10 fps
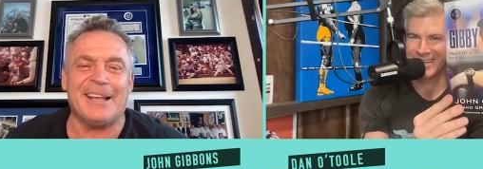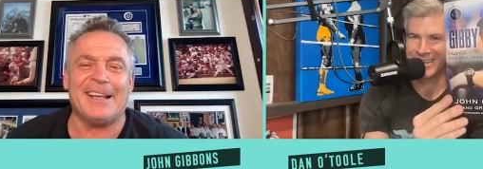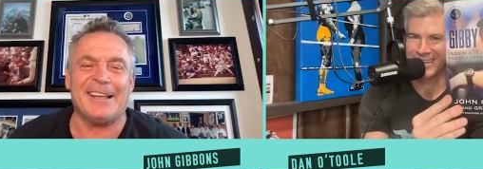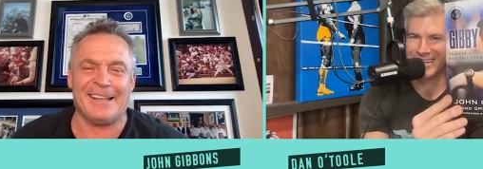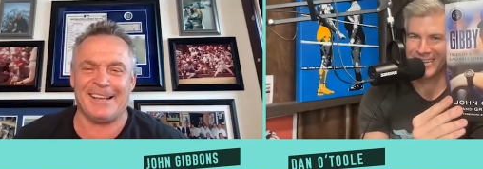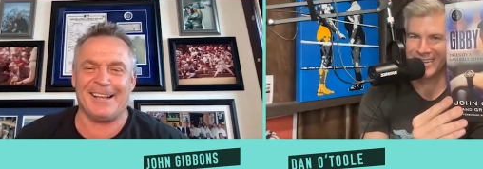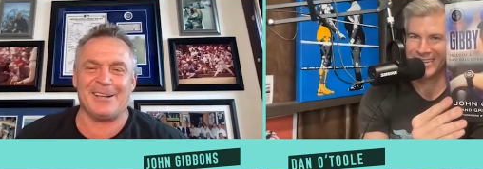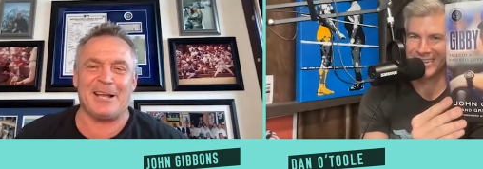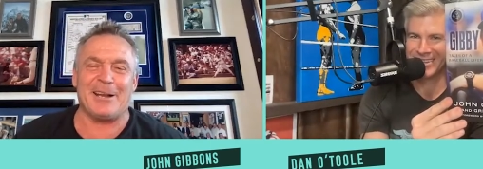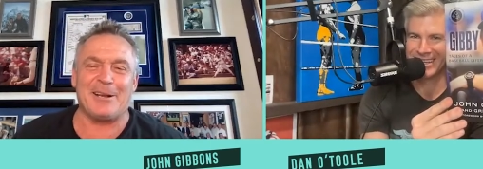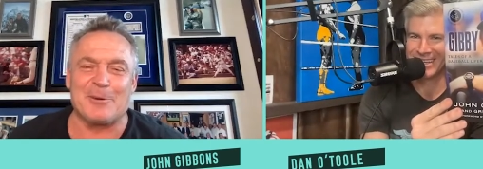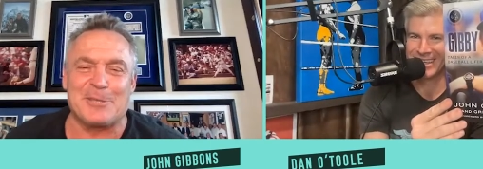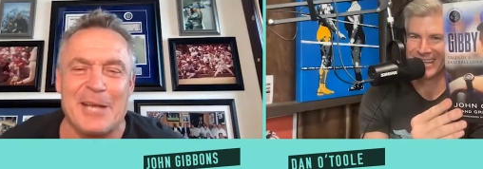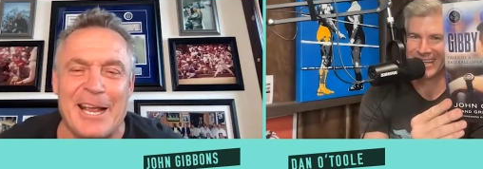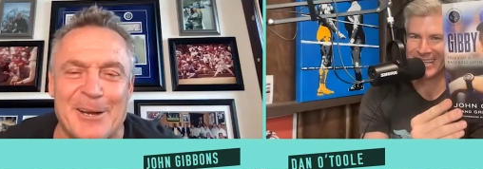Speaker 1: I
Speaker 2: know.
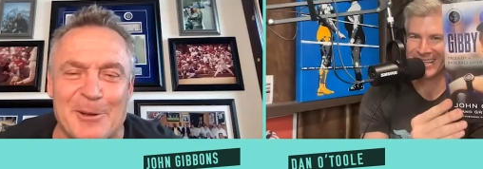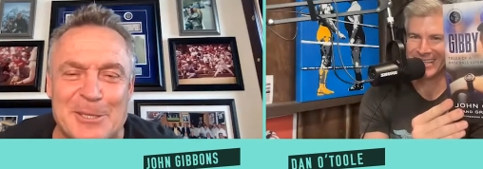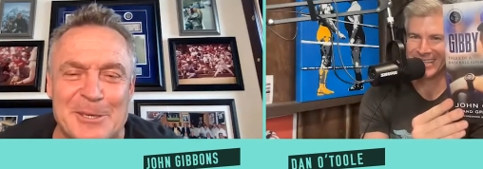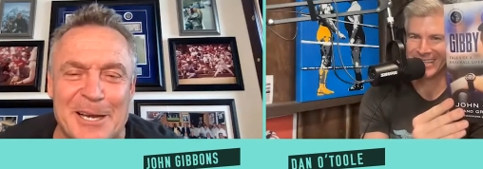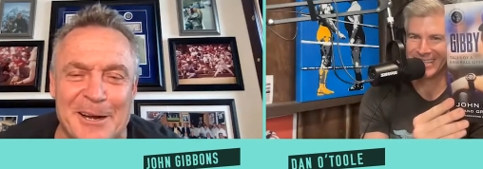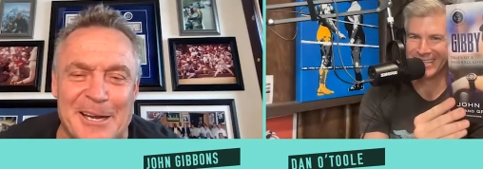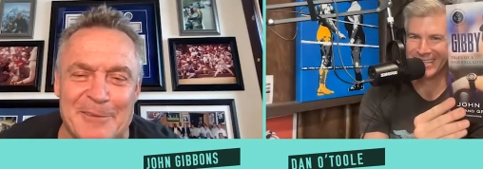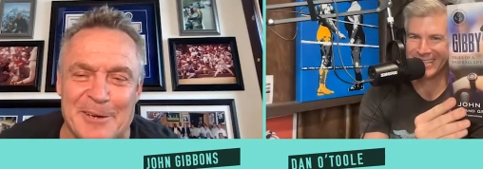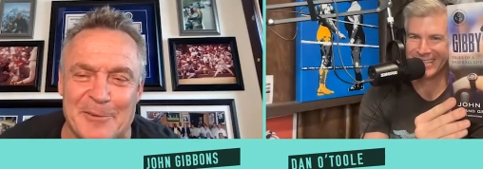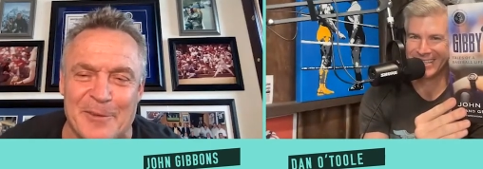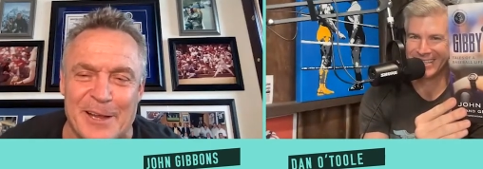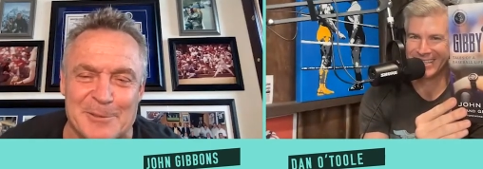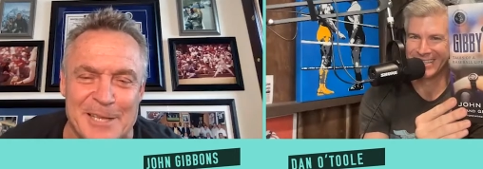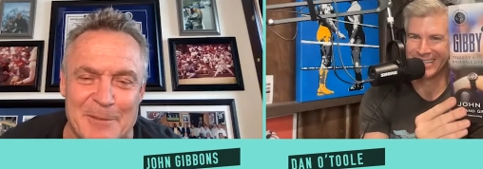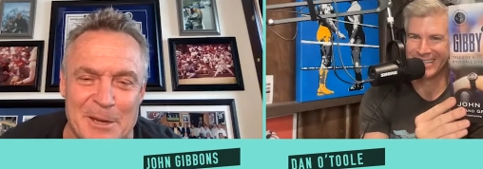
Speaker 1: Hey, don't you dare cover your
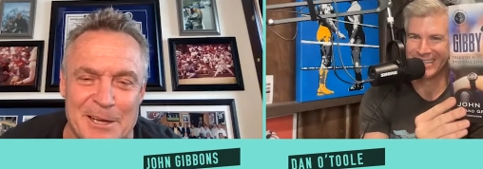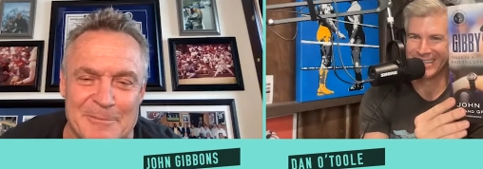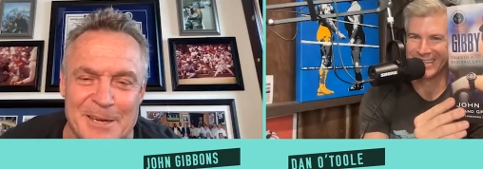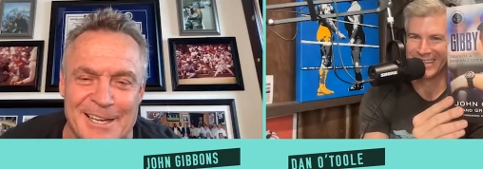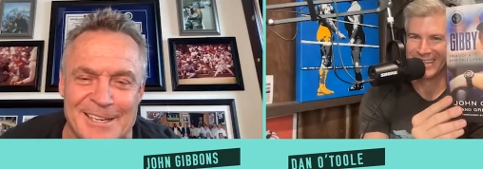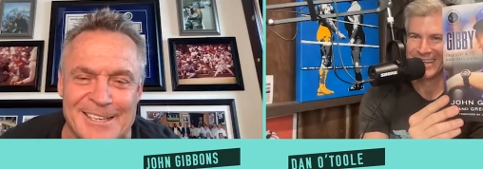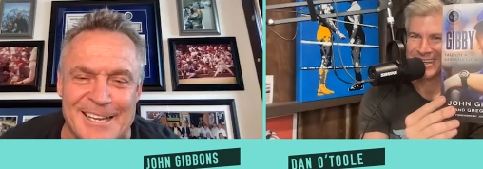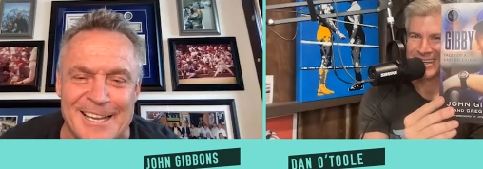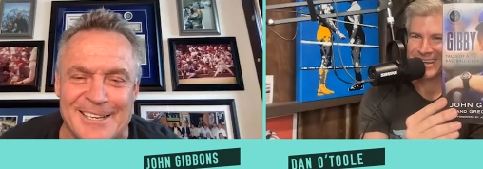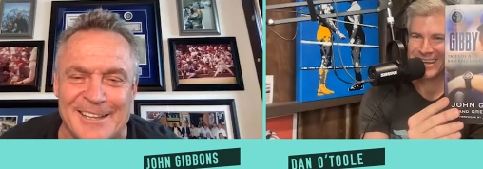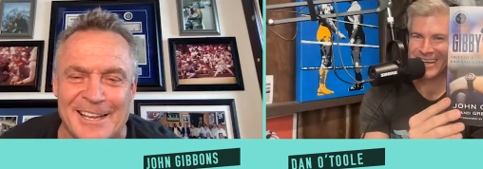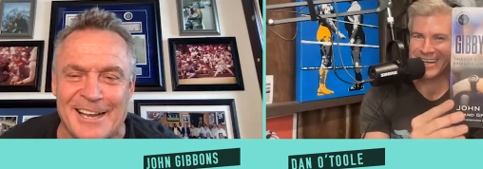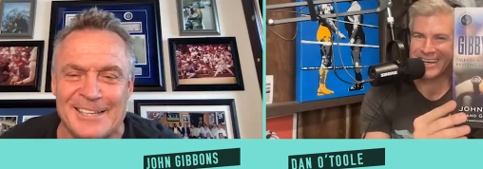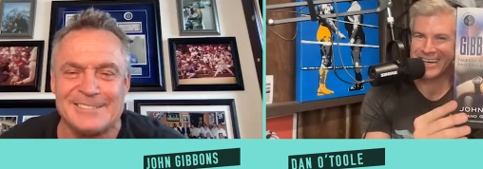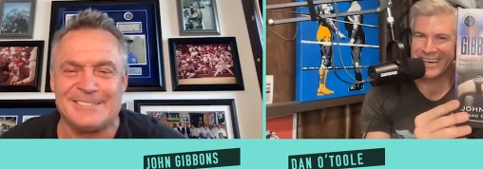face with that book, man. You can't
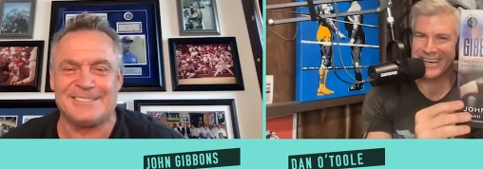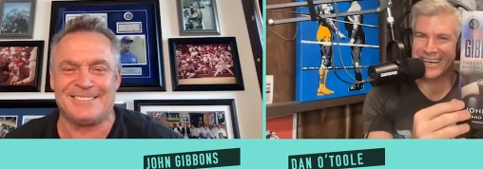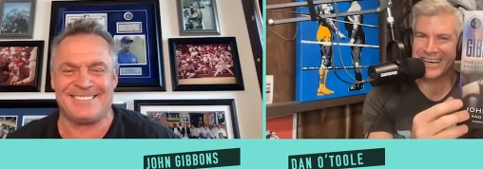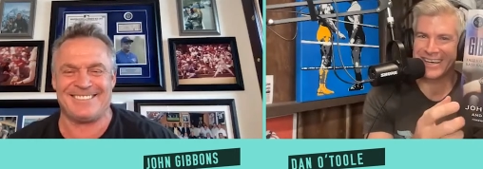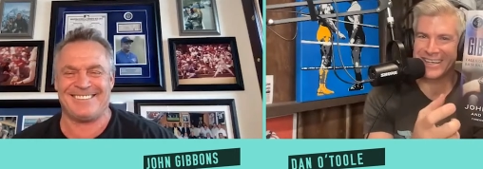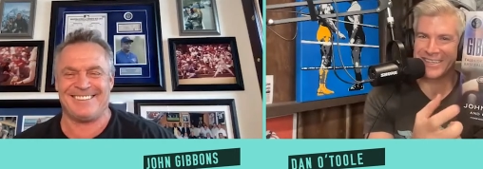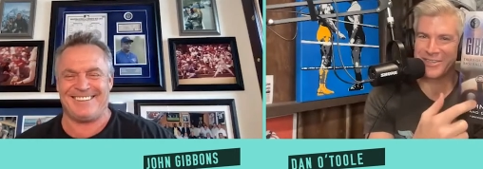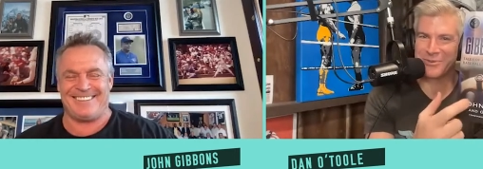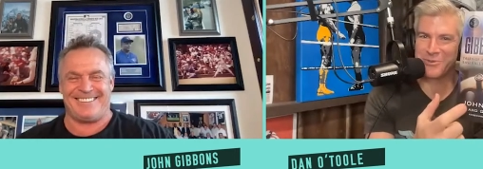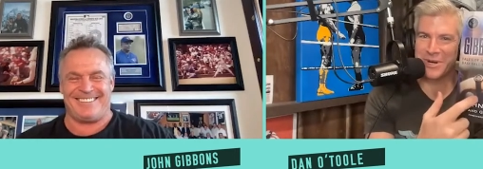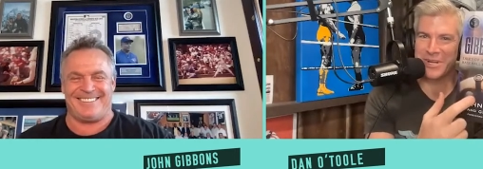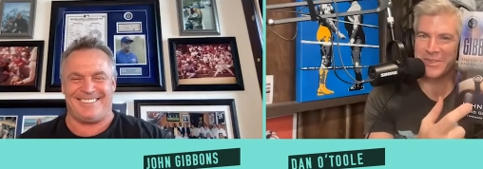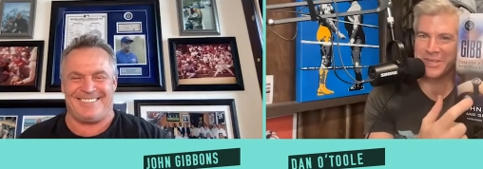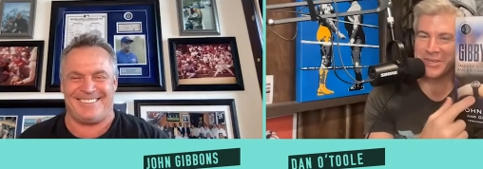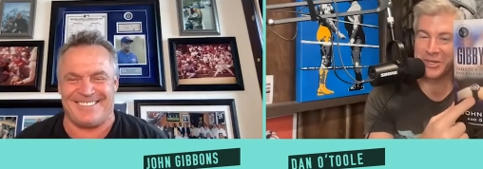
Speaker 2: do that. You're
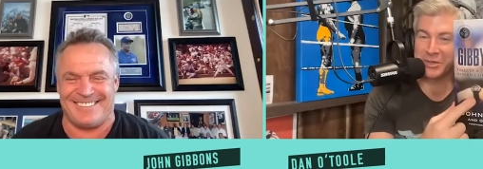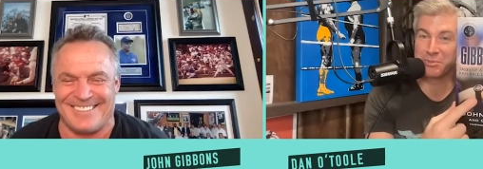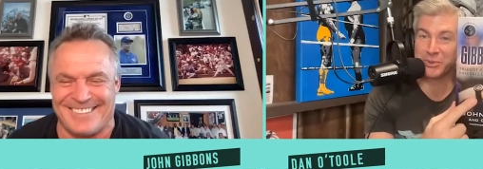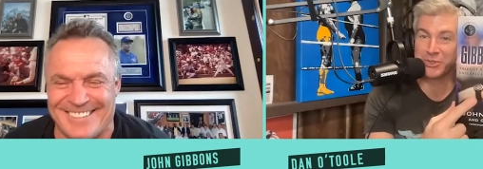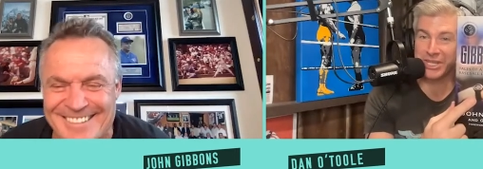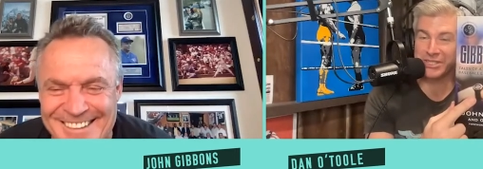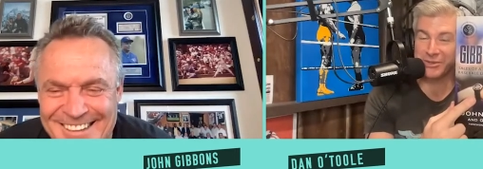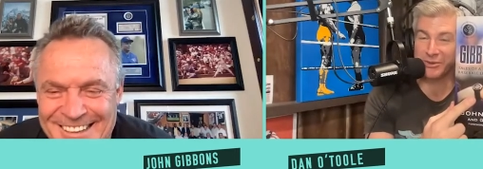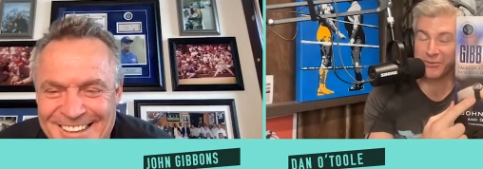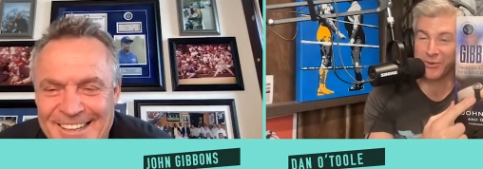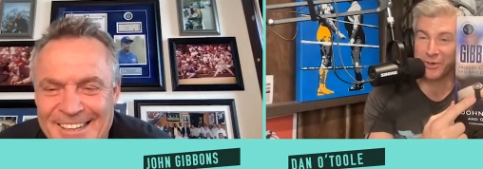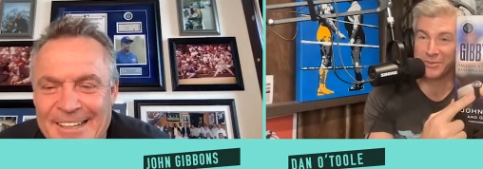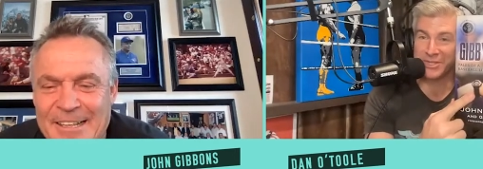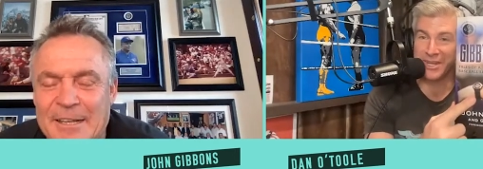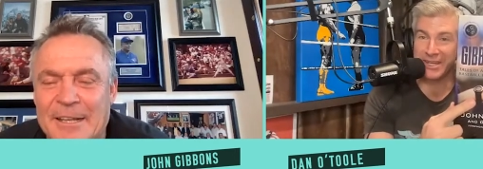wearing the good Blue Jays
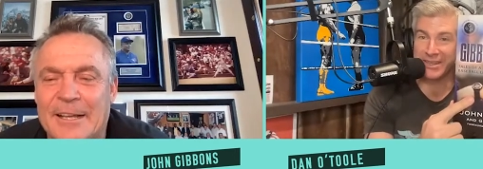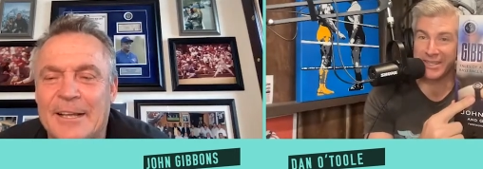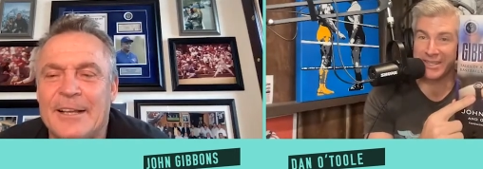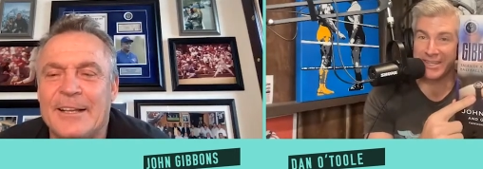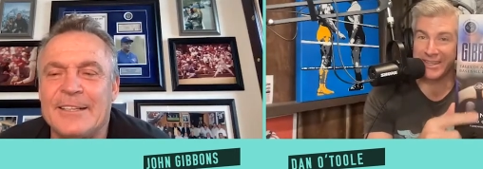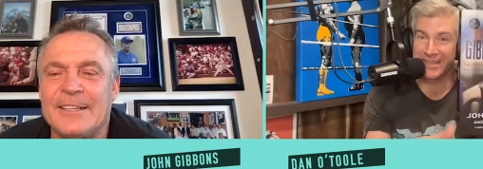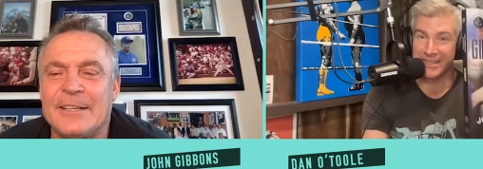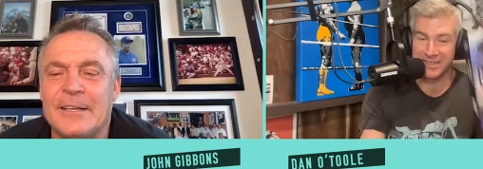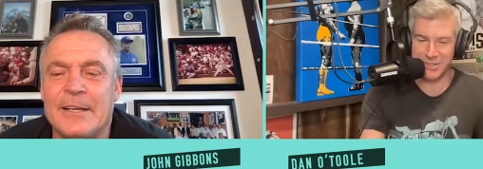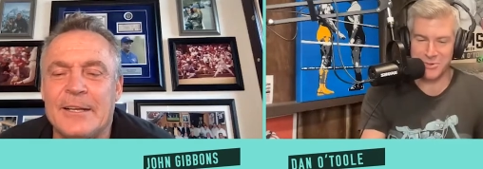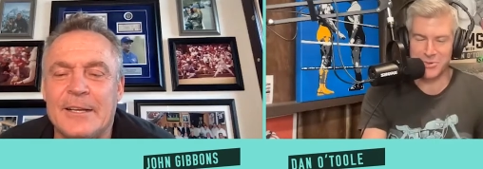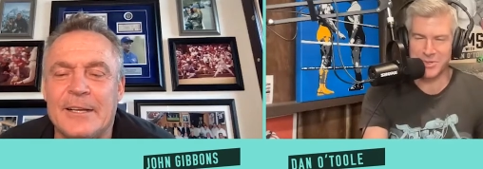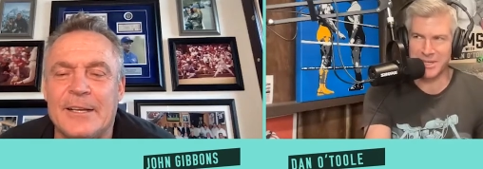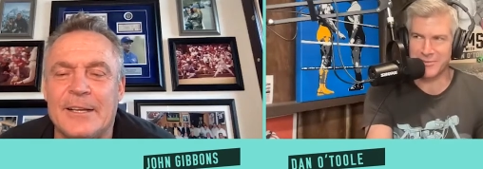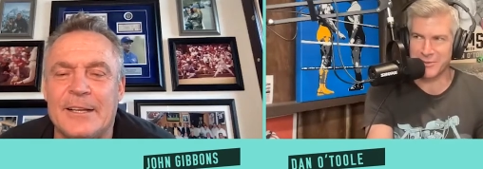uniforms, not the you
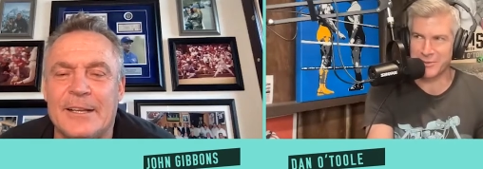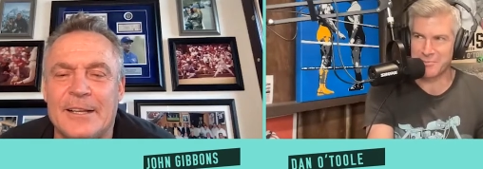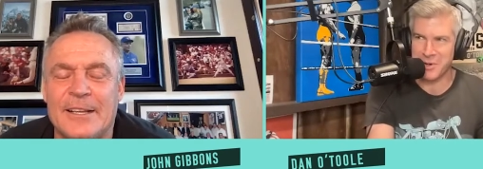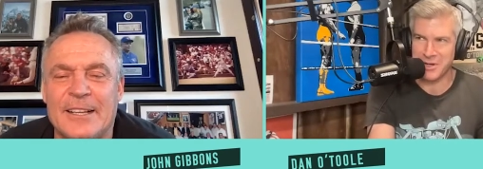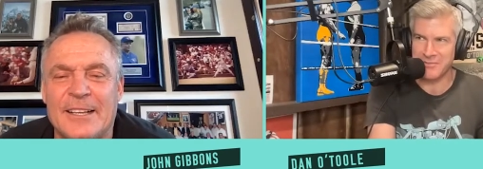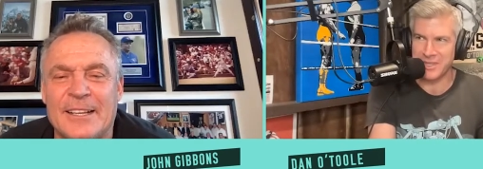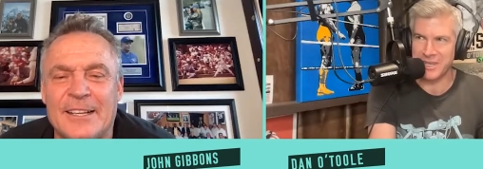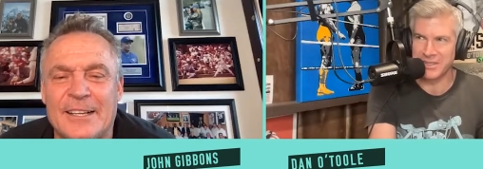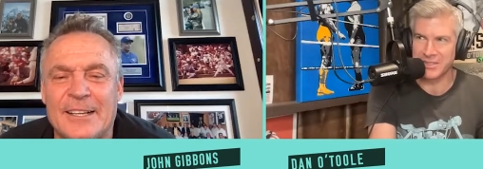were there for part of the